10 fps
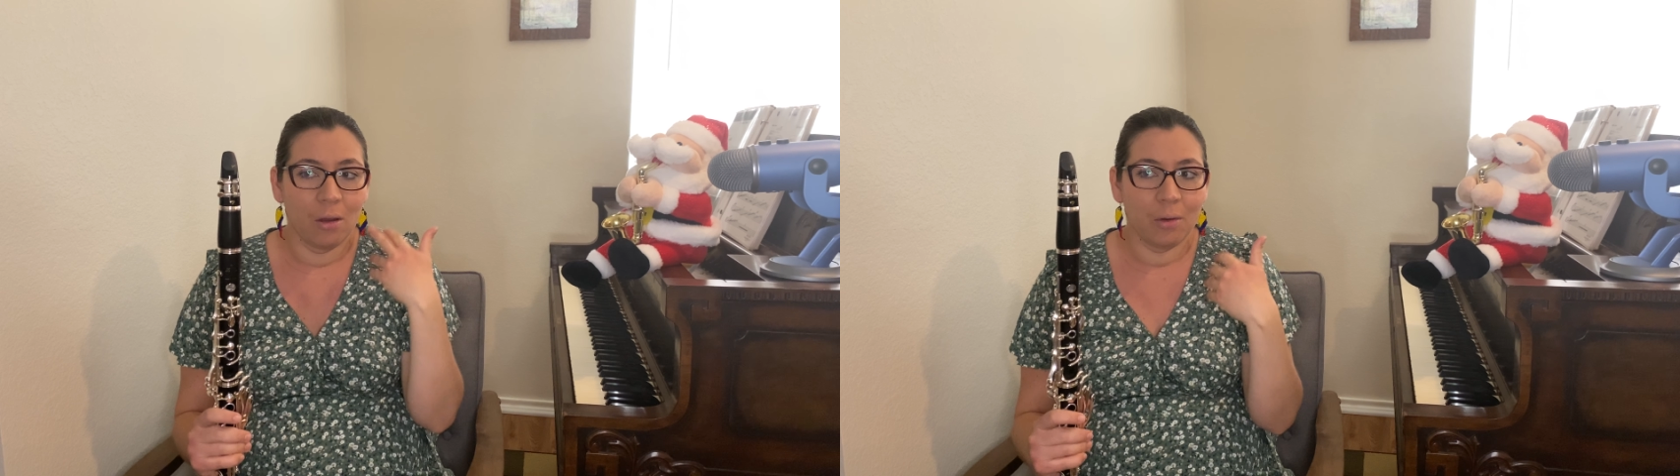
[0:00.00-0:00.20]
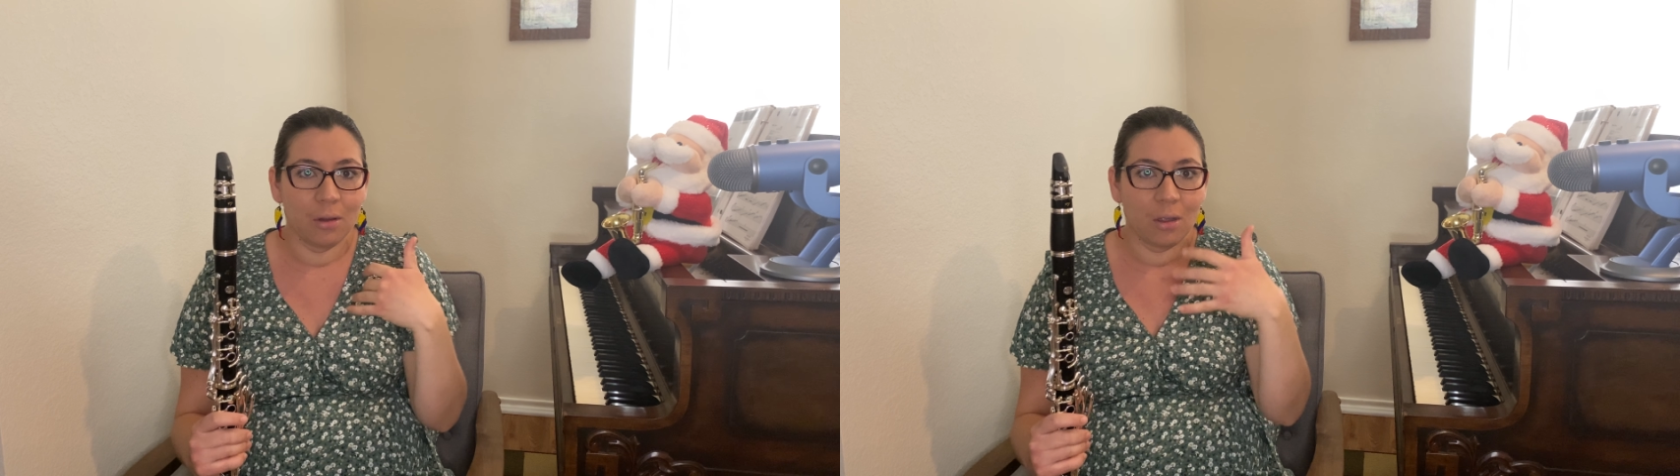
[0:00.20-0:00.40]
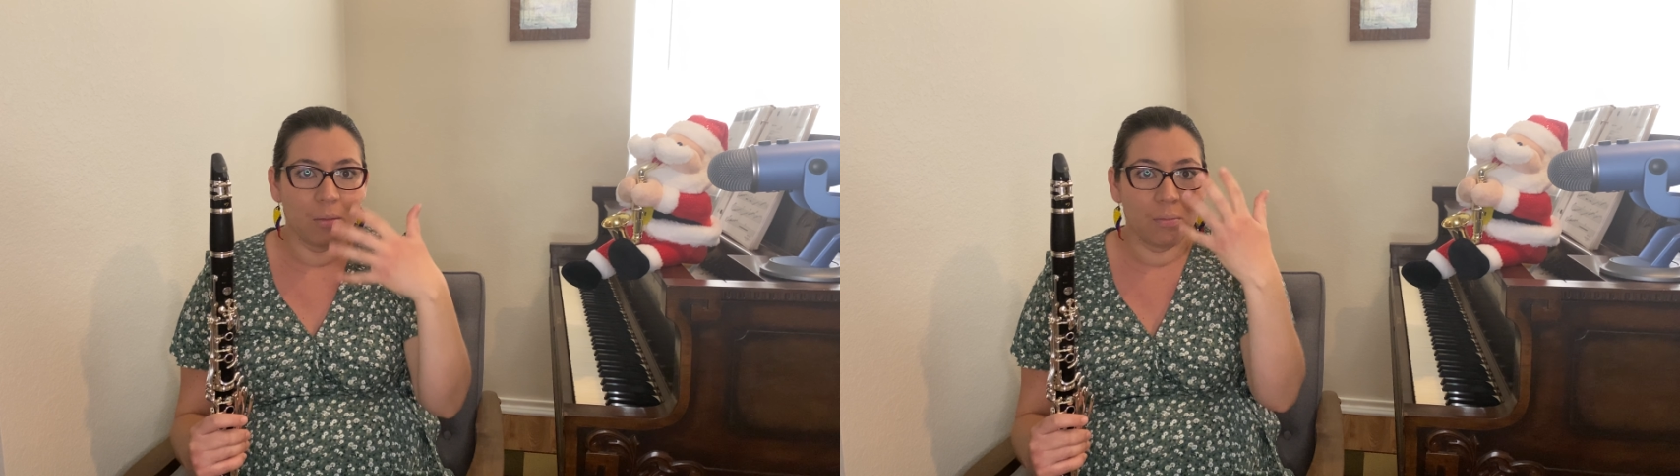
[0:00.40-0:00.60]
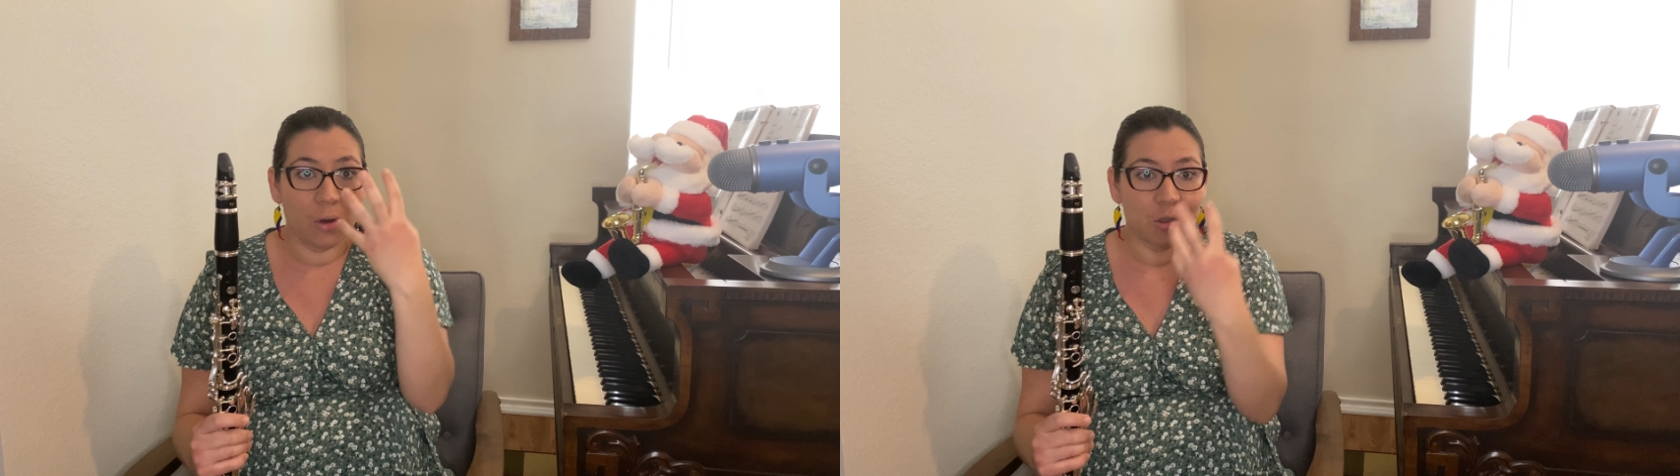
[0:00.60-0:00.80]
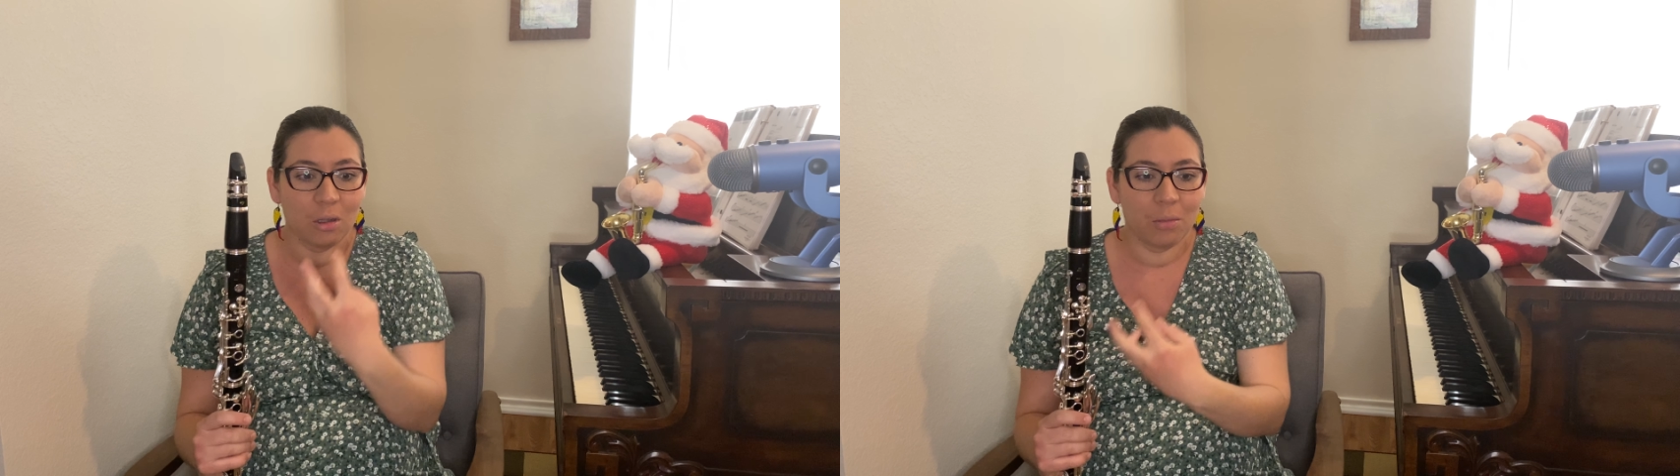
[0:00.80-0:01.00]
With
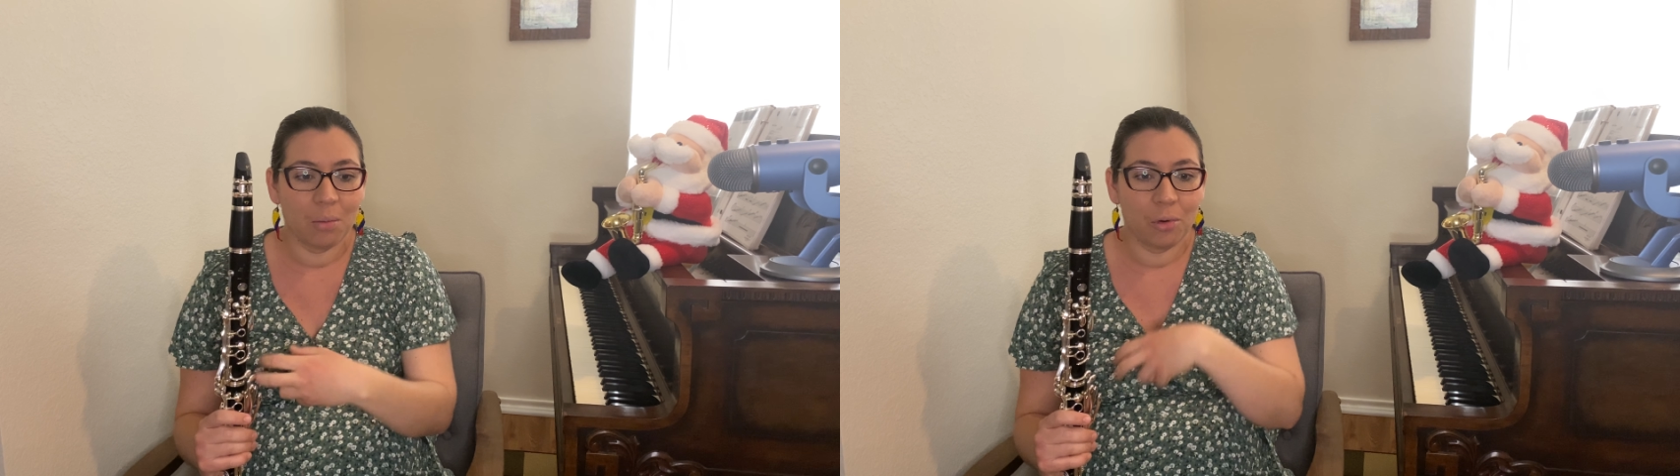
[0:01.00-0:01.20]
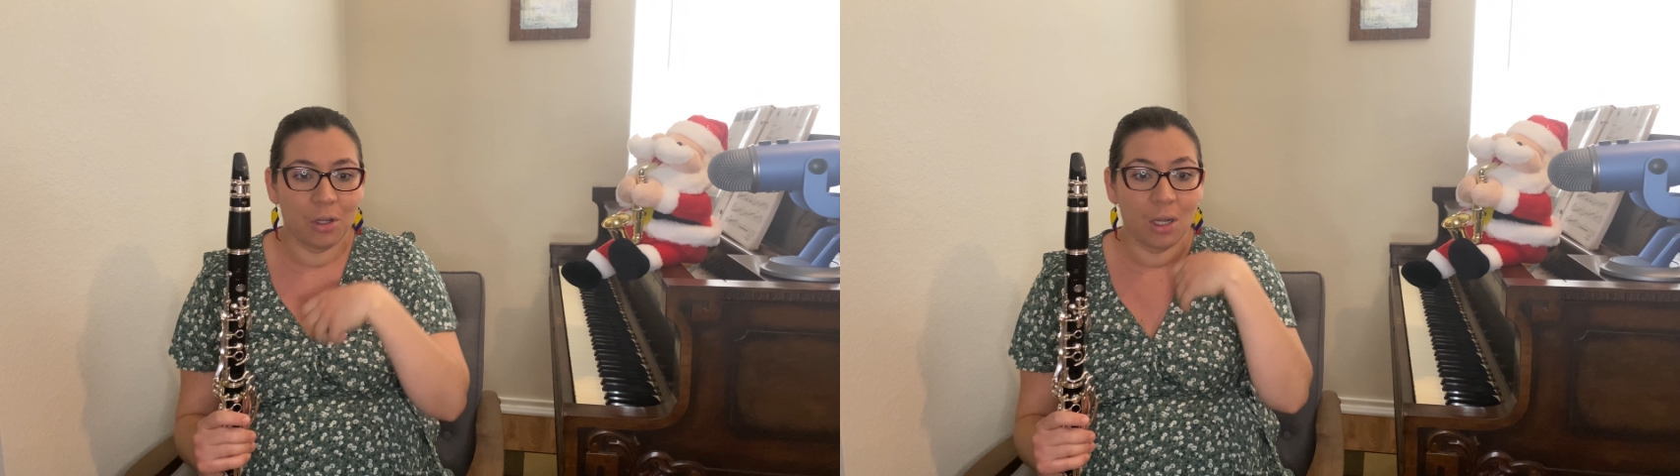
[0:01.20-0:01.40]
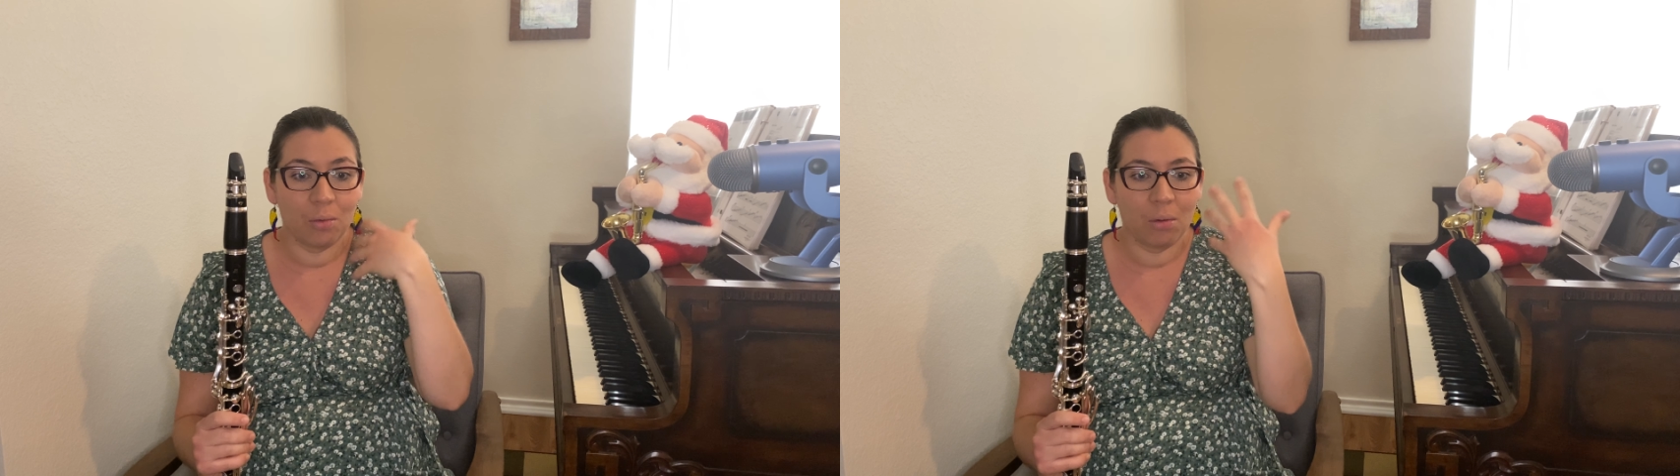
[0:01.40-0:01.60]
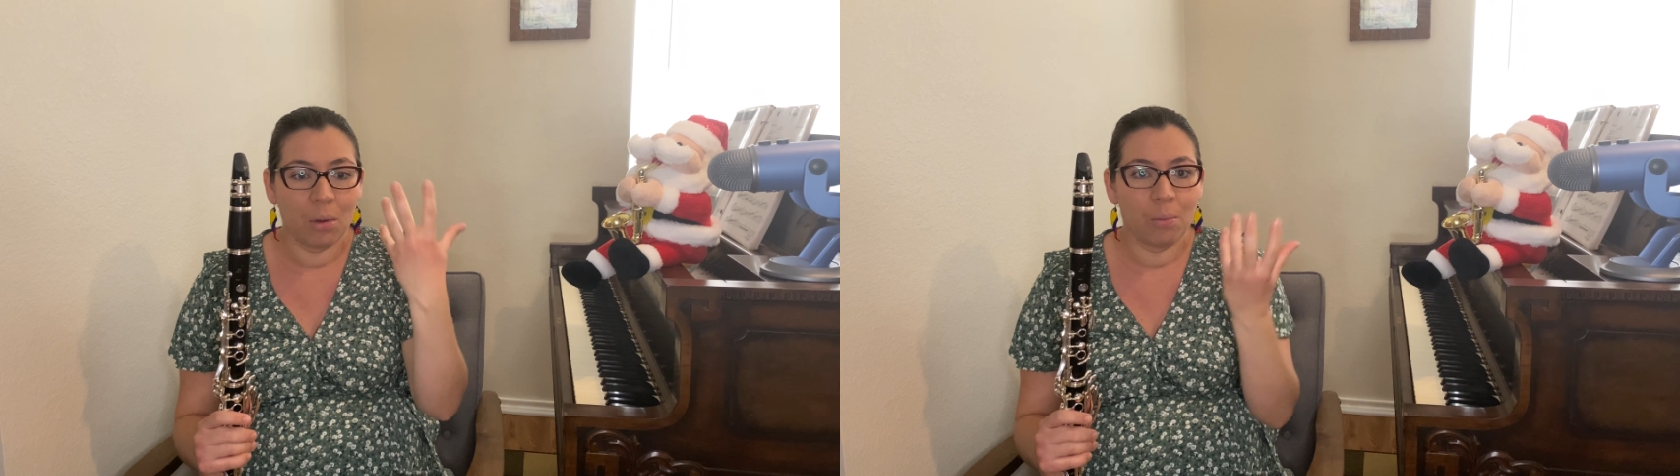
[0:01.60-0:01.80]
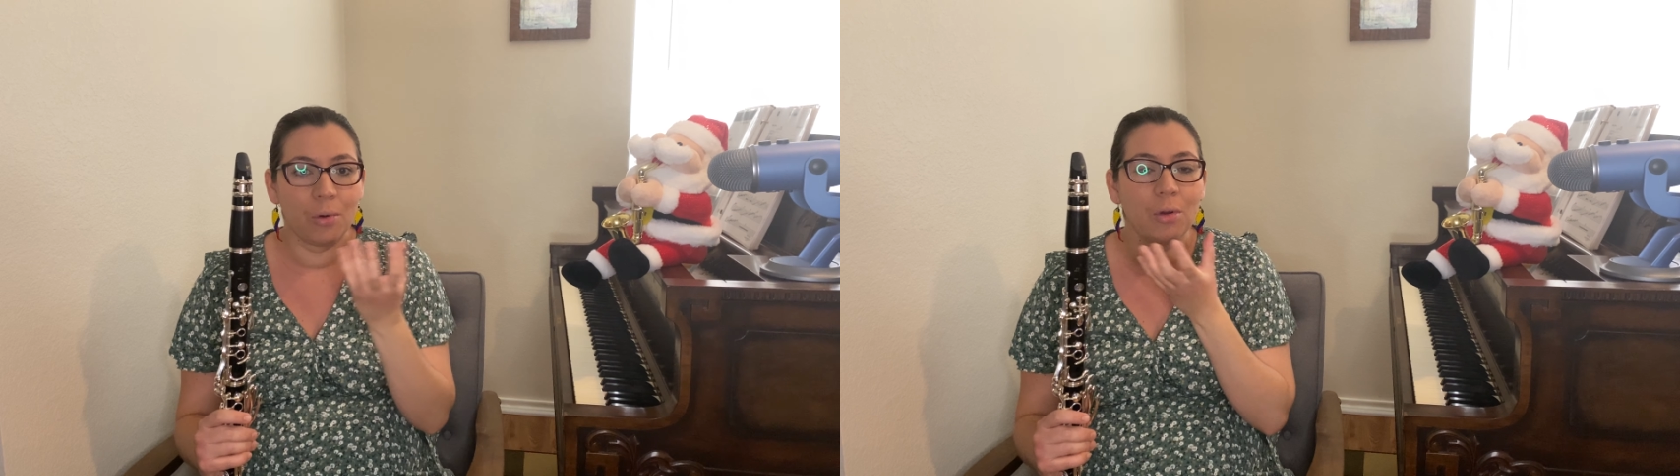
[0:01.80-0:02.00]
muscle memory and remember,